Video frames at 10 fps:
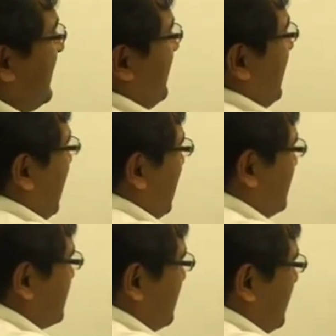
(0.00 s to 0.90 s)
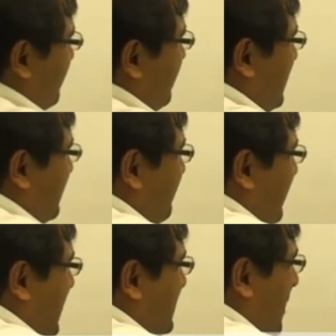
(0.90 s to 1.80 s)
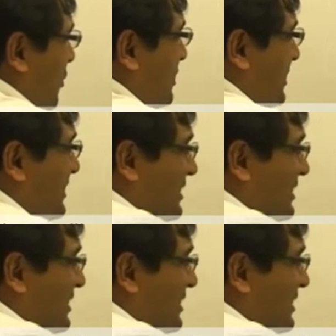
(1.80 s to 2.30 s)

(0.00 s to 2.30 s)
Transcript: and hence we can find out